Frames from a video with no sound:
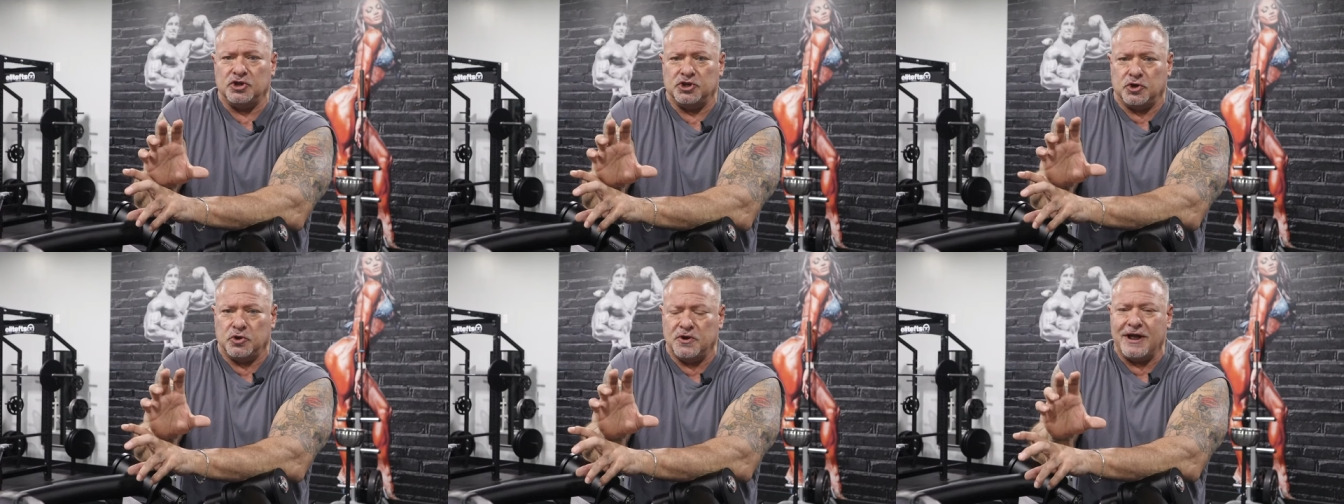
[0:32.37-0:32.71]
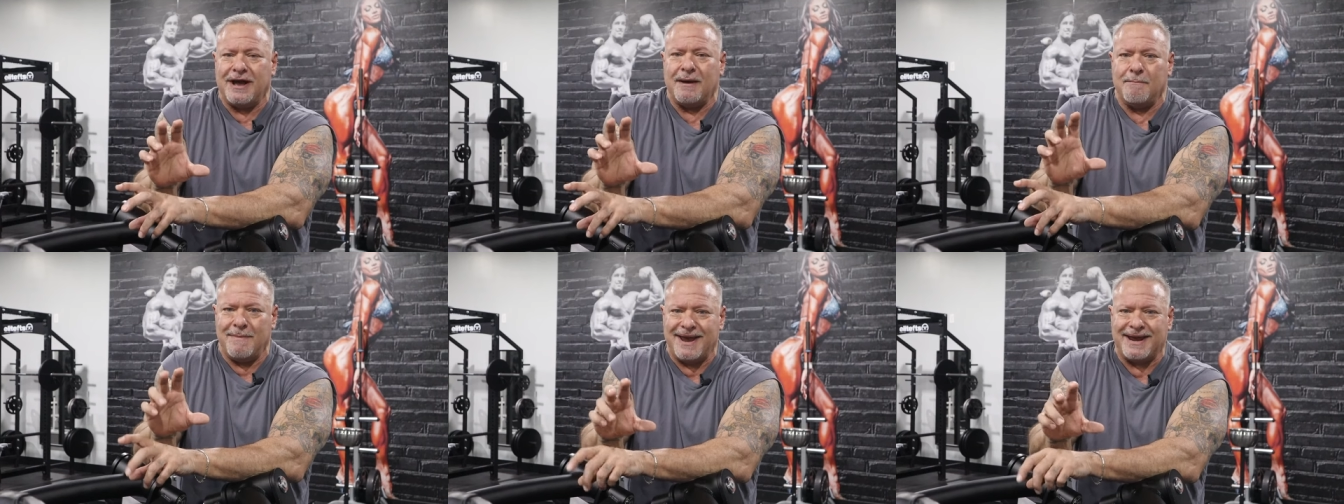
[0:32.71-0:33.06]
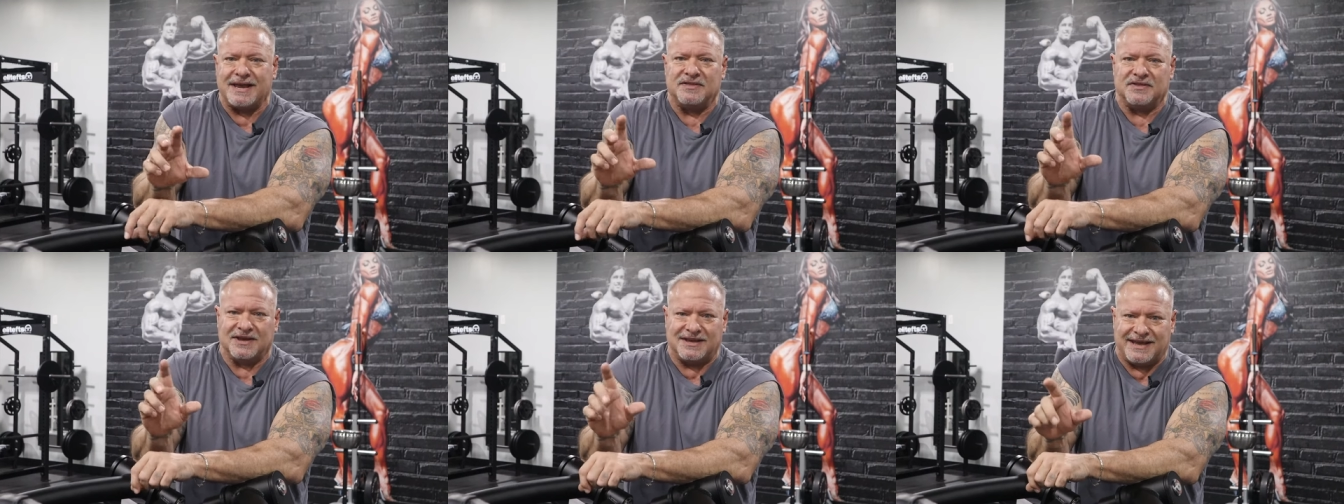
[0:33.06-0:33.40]
you not
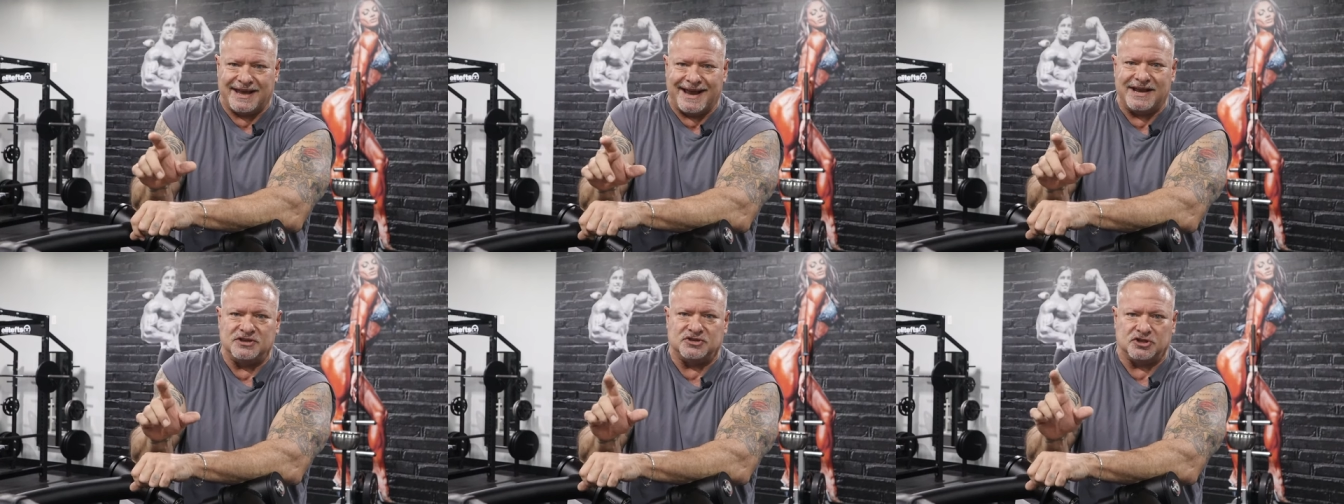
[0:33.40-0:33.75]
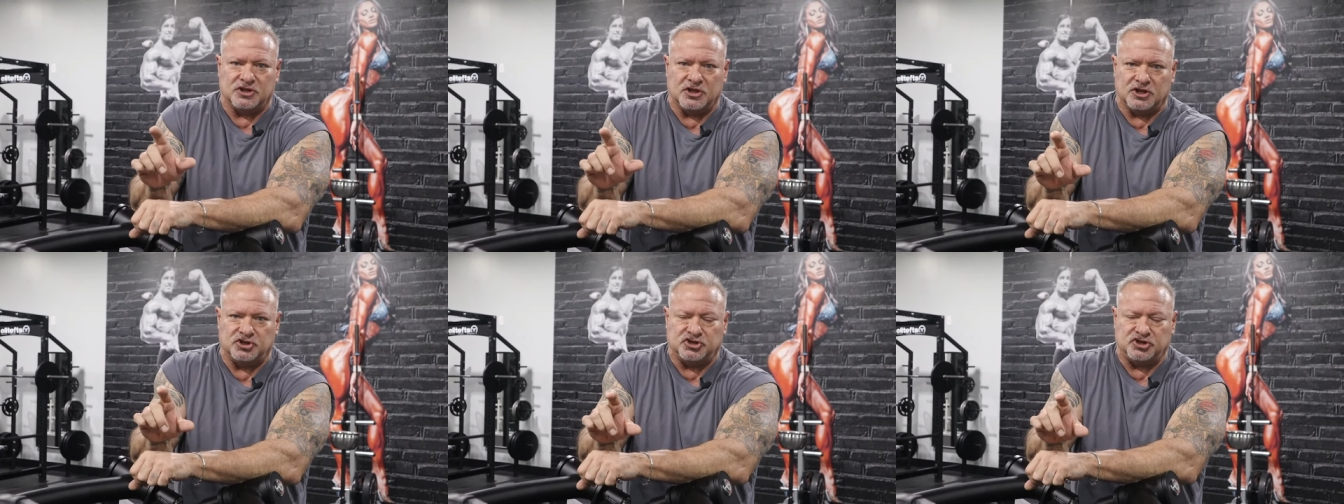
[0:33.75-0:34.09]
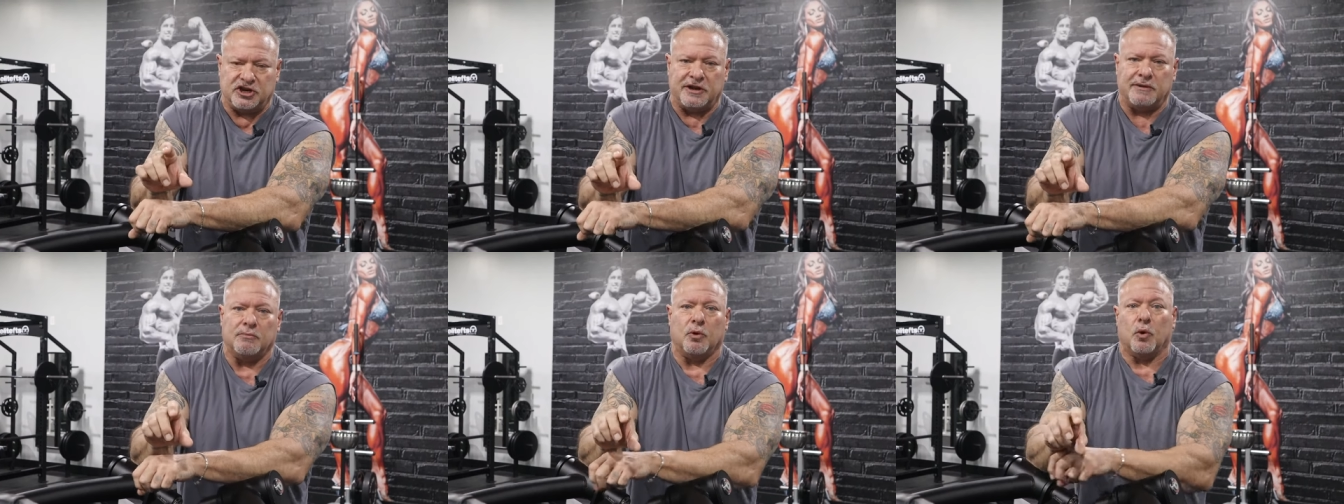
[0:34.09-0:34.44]
making the gains in the
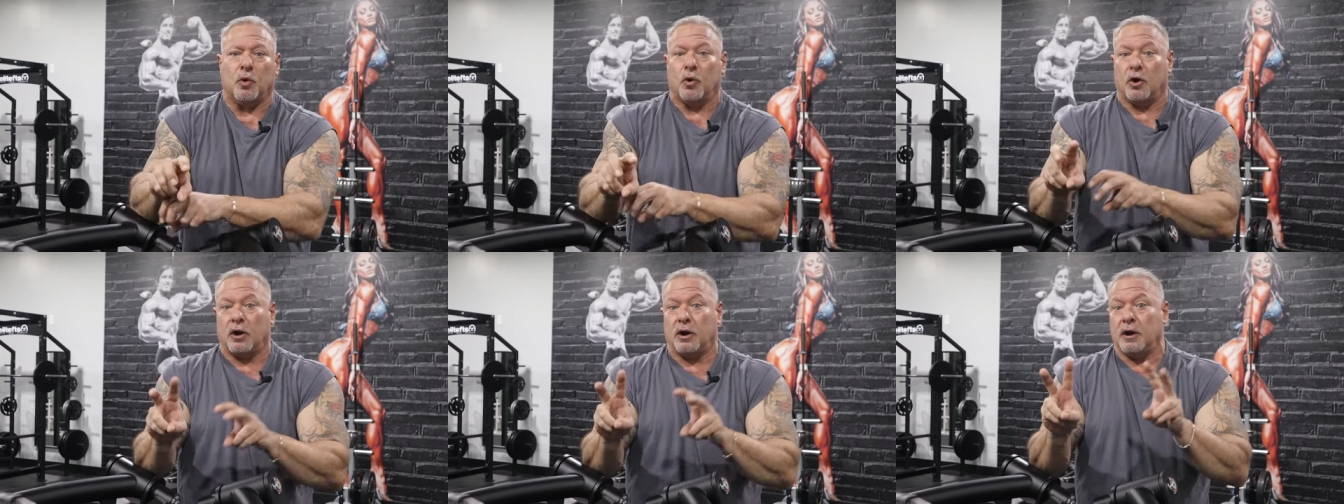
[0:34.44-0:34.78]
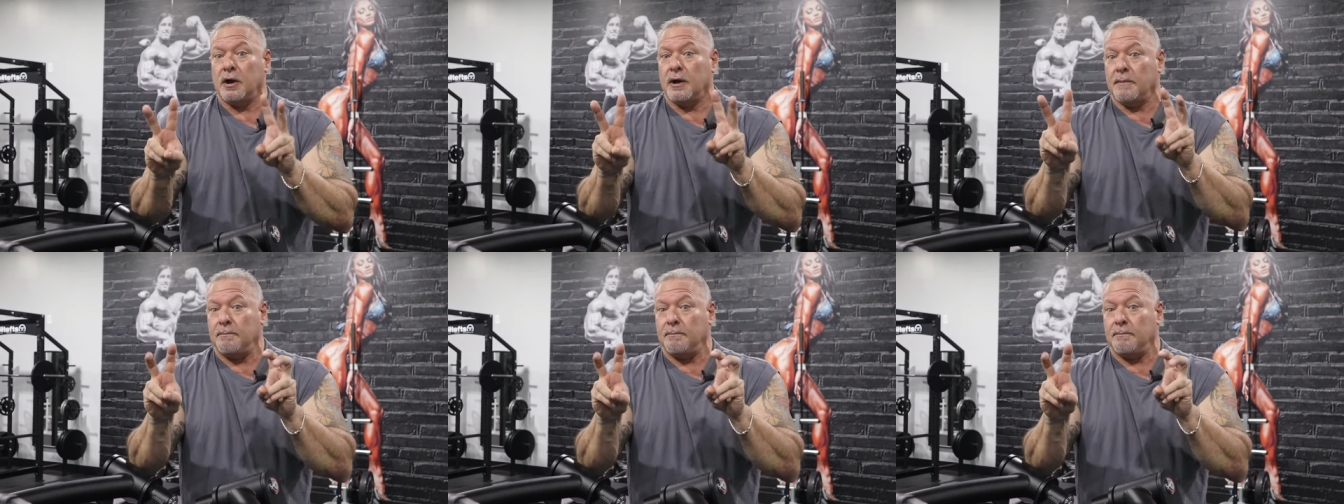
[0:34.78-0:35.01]
gym or